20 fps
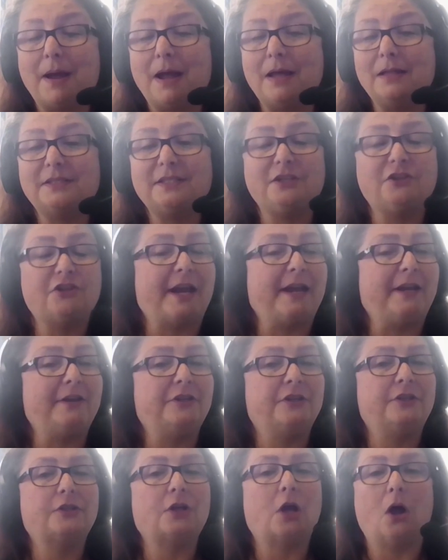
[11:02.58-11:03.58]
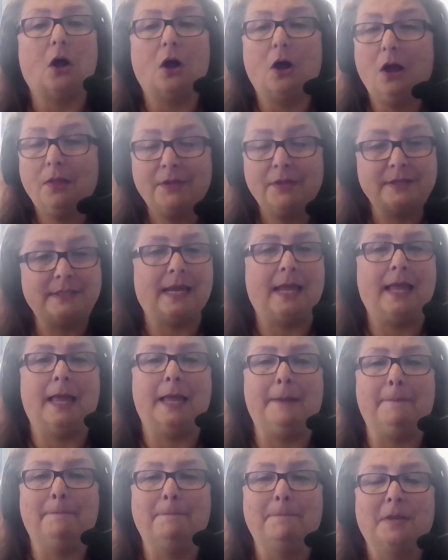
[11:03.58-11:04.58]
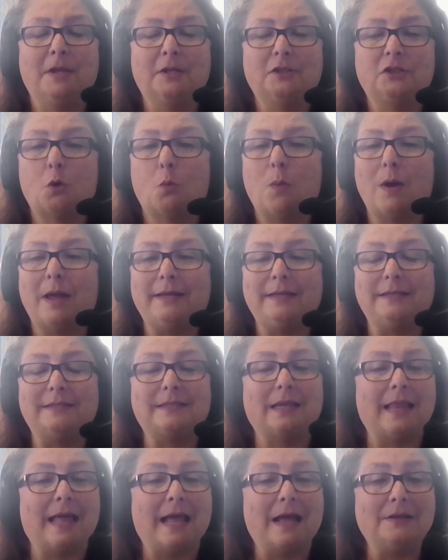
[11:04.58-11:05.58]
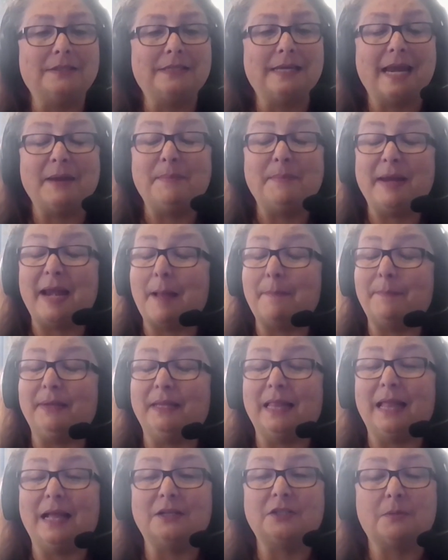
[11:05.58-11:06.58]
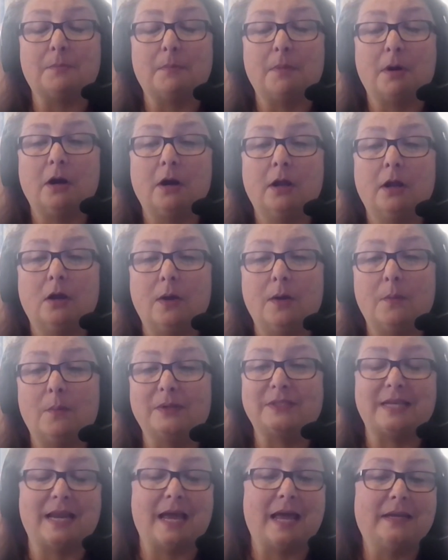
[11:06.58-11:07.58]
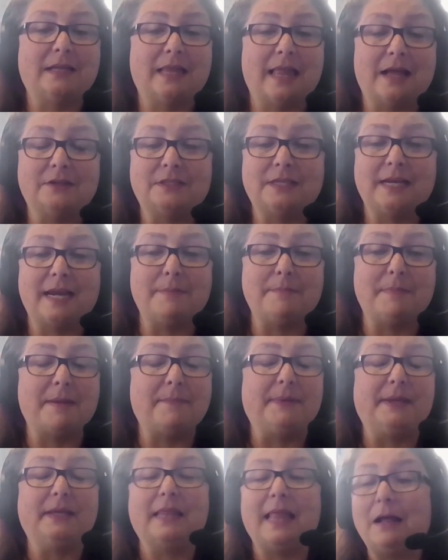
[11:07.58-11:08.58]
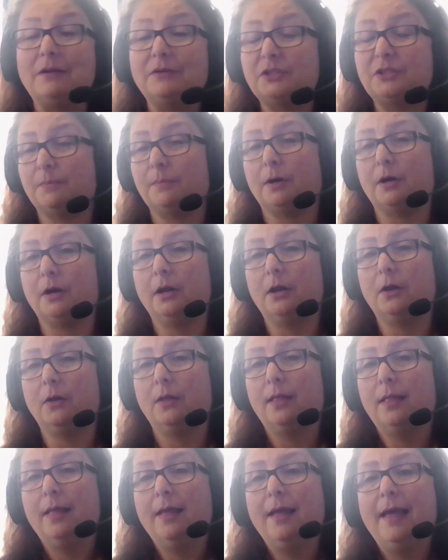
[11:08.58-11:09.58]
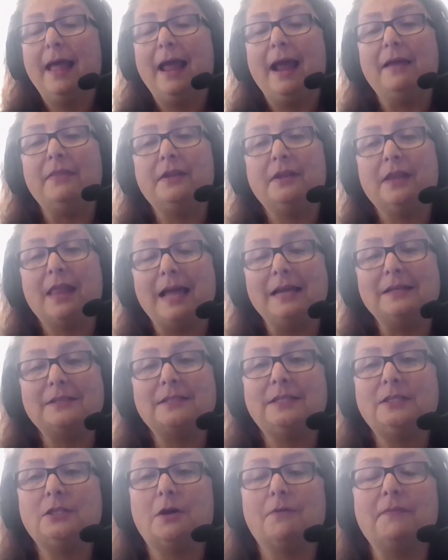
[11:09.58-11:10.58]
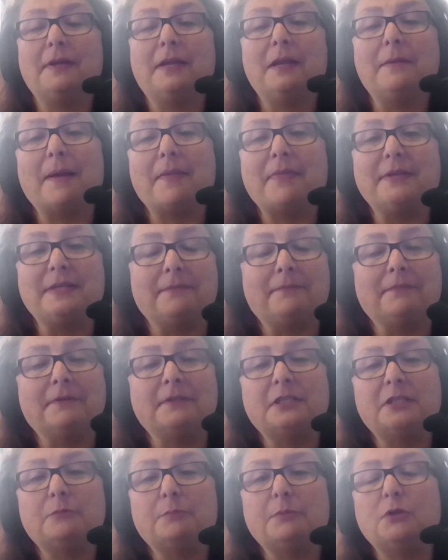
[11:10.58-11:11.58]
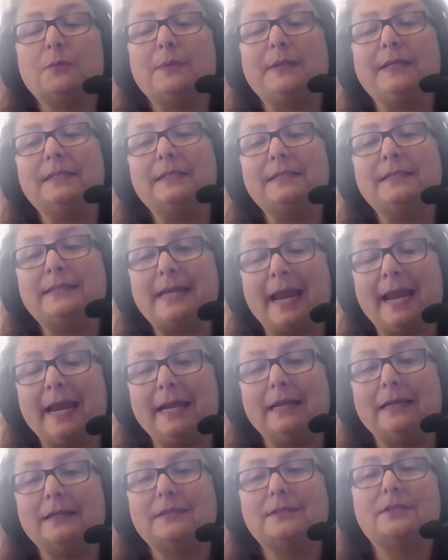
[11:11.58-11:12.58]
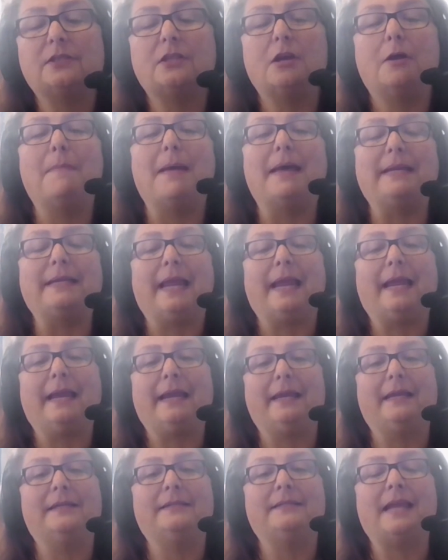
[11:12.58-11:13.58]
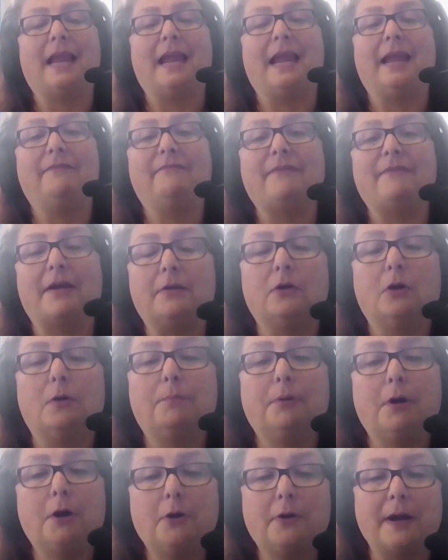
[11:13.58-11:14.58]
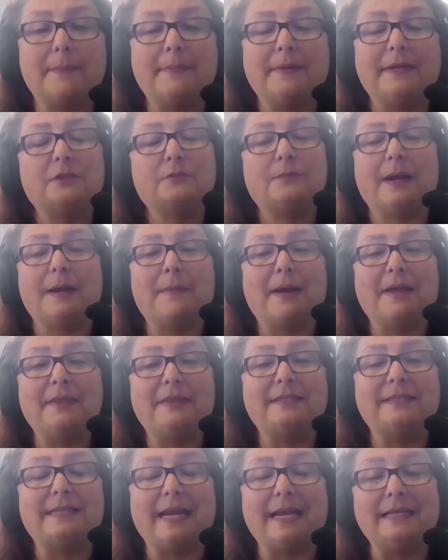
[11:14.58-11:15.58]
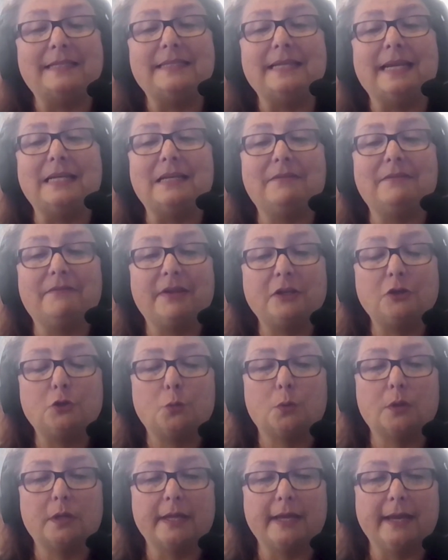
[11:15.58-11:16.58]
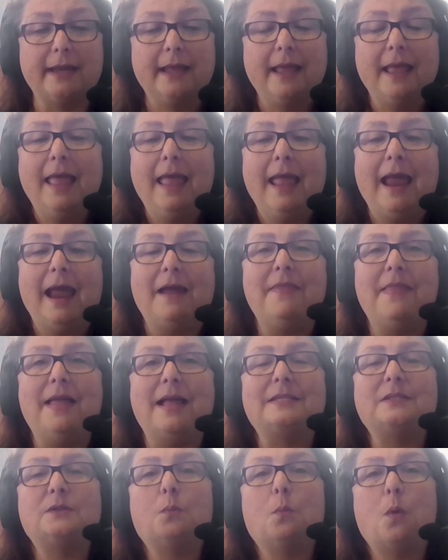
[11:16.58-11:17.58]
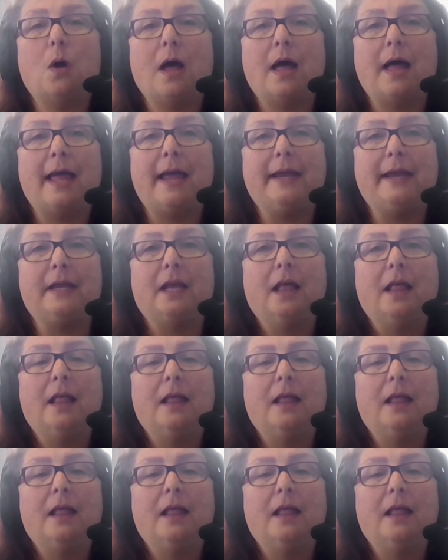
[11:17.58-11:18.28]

policy changes all the time. So what is allowed today may not be allowed tomorrow, and what's not allowed today may be allowed tomorrow. And then lastly, don't forget about the differences between states. Though Medicaid is a federal program, it is ran by the states individually. And that's why